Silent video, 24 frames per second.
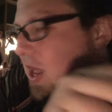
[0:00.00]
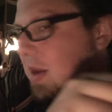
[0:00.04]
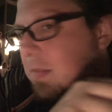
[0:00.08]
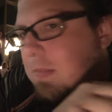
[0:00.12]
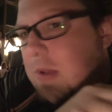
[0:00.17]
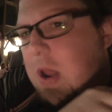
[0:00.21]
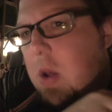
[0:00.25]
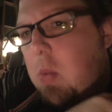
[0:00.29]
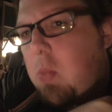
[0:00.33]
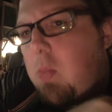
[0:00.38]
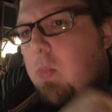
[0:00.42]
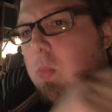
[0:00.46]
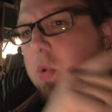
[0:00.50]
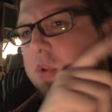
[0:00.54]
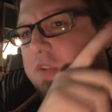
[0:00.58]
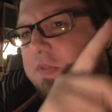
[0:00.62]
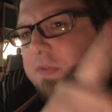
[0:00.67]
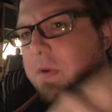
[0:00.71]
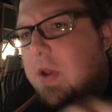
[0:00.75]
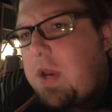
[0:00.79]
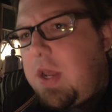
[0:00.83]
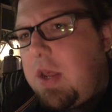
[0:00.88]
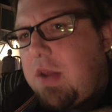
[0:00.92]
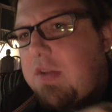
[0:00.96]
then. Now, what's
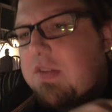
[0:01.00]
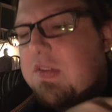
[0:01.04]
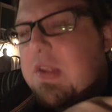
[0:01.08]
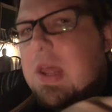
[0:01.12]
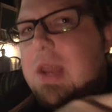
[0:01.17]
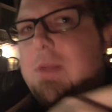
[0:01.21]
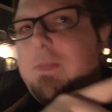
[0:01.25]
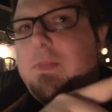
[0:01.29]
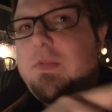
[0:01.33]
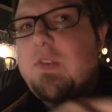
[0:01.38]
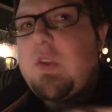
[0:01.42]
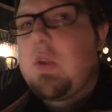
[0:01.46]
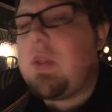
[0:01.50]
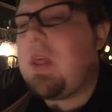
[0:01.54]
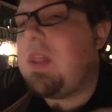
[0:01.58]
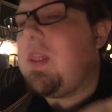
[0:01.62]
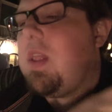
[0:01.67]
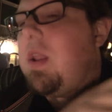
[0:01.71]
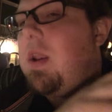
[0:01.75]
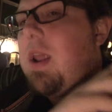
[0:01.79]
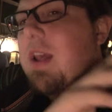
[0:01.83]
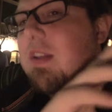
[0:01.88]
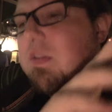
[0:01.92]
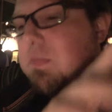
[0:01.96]
funny is then
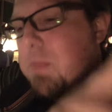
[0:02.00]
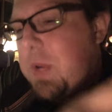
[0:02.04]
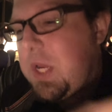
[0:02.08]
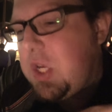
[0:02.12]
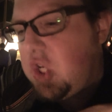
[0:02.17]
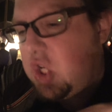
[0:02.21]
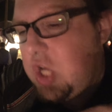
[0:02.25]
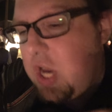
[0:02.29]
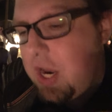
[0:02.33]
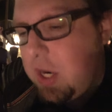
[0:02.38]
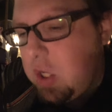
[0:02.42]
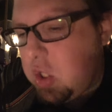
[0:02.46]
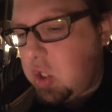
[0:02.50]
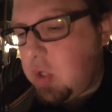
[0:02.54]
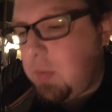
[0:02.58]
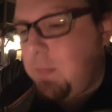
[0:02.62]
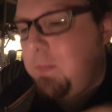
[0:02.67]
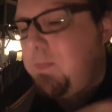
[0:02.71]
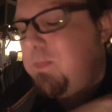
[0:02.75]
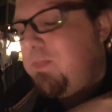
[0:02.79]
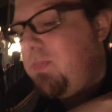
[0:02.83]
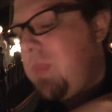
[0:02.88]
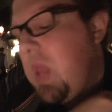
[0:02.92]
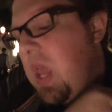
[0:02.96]
the next big change
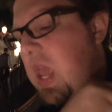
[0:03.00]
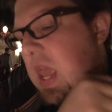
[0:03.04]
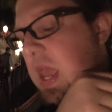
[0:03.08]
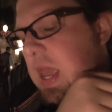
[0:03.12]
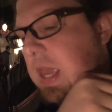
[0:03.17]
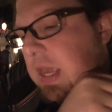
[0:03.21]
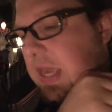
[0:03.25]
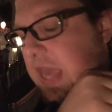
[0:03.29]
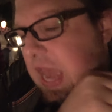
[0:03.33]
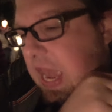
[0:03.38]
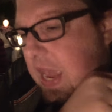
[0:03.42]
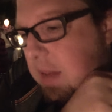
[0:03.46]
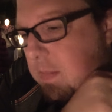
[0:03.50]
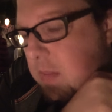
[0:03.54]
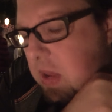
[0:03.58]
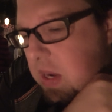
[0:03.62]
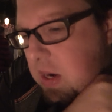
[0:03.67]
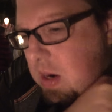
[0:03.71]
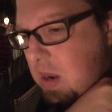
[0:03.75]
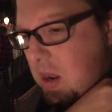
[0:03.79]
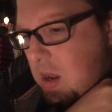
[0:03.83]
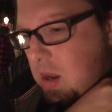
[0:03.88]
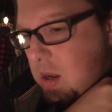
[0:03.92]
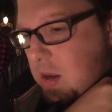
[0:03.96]
came
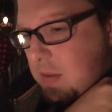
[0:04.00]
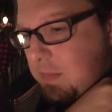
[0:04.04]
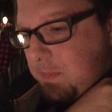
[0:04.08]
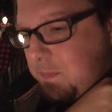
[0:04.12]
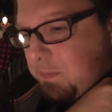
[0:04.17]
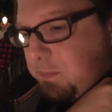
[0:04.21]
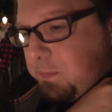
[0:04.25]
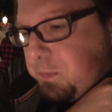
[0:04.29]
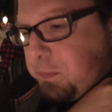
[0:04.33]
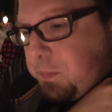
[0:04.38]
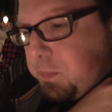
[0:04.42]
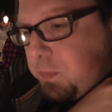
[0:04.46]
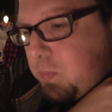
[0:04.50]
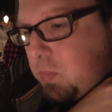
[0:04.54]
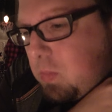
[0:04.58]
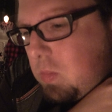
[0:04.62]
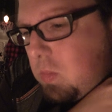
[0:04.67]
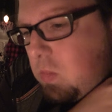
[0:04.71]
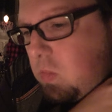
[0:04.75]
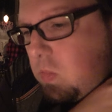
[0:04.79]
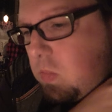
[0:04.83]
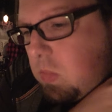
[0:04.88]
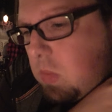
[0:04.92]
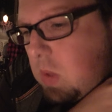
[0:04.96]
in
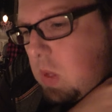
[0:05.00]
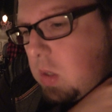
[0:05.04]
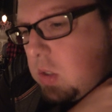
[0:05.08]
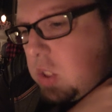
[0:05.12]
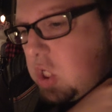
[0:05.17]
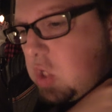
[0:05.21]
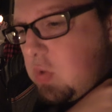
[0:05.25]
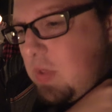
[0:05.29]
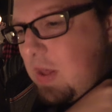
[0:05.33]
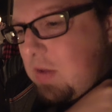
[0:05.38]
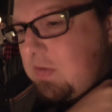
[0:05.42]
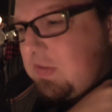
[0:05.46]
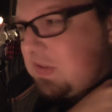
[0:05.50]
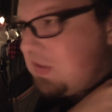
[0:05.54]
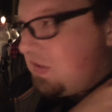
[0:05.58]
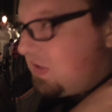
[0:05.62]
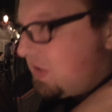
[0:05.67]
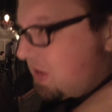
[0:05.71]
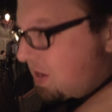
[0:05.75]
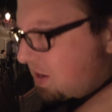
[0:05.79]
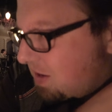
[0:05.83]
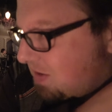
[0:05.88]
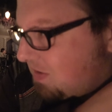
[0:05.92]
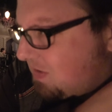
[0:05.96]

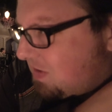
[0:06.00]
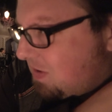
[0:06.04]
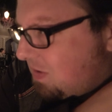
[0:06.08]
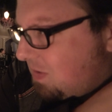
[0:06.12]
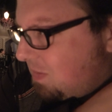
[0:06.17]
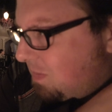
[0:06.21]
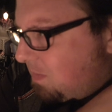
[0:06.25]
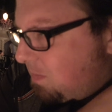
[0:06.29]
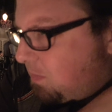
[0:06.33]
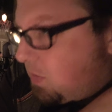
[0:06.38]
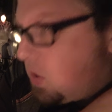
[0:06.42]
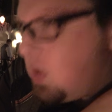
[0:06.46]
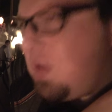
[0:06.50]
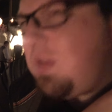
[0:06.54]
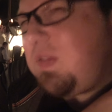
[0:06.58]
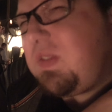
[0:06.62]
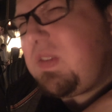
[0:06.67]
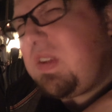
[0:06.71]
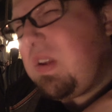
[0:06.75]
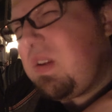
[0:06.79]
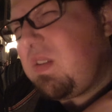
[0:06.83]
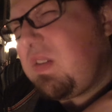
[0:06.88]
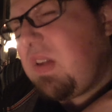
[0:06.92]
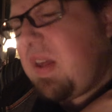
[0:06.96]
2006.
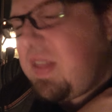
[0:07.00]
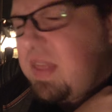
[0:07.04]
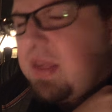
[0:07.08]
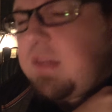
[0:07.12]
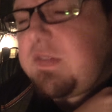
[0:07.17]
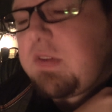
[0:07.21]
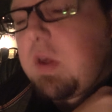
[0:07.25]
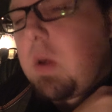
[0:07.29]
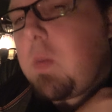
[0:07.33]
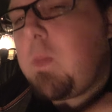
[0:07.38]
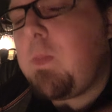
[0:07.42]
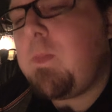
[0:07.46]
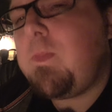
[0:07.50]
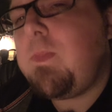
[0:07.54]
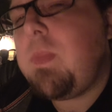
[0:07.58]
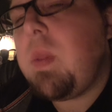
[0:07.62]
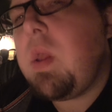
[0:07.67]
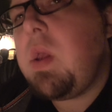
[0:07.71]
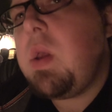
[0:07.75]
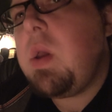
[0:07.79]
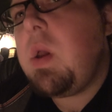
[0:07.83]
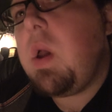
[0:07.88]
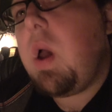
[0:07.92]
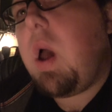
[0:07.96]
2006, I think so.
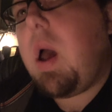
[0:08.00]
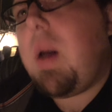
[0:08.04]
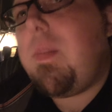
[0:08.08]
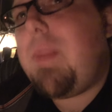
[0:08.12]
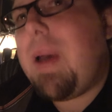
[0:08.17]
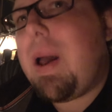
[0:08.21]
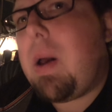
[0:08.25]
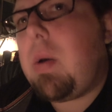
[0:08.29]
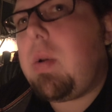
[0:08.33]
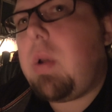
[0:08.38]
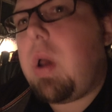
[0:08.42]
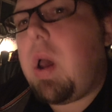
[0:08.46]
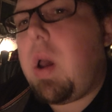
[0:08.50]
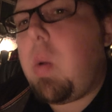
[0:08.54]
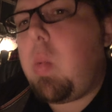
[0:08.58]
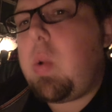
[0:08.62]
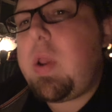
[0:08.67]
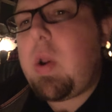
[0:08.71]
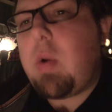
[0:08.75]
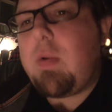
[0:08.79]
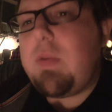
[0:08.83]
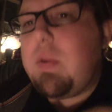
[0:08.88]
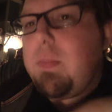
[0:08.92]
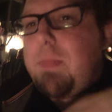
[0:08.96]
Yeah. About
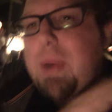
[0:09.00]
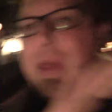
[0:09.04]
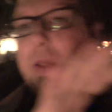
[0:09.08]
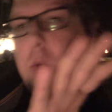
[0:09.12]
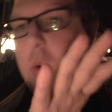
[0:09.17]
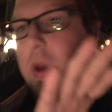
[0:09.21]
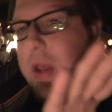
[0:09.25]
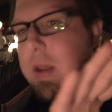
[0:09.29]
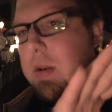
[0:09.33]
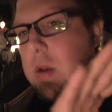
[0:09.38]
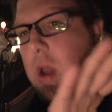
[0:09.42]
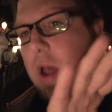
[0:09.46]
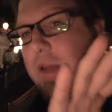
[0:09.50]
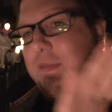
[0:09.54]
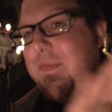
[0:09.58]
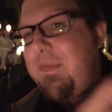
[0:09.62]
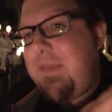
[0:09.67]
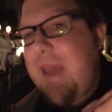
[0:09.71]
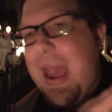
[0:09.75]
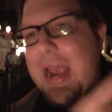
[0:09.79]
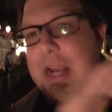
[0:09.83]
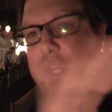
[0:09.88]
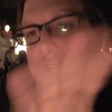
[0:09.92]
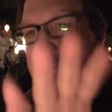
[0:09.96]
we don't. By the way, not
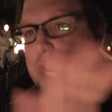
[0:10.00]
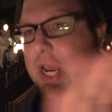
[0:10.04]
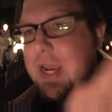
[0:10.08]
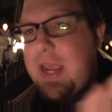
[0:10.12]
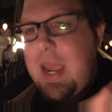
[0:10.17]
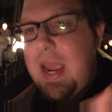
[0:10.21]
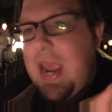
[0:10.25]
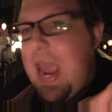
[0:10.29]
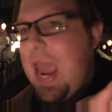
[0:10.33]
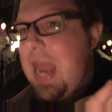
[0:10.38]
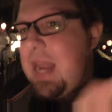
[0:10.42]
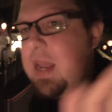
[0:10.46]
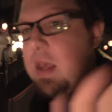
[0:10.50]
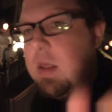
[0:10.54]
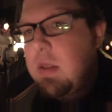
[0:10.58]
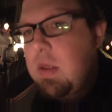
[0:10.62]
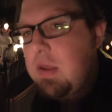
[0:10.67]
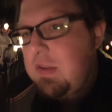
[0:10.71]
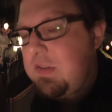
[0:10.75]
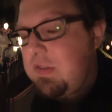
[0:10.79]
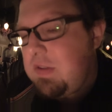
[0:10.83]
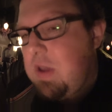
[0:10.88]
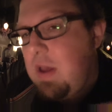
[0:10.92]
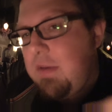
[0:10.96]
fact checking any of
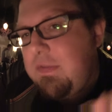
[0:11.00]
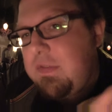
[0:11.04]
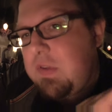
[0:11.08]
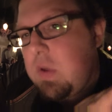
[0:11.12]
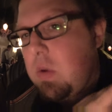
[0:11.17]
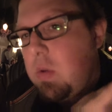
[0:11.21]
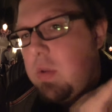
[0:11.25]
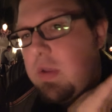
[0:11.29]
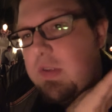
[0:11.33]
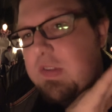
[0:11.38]
this stuff. So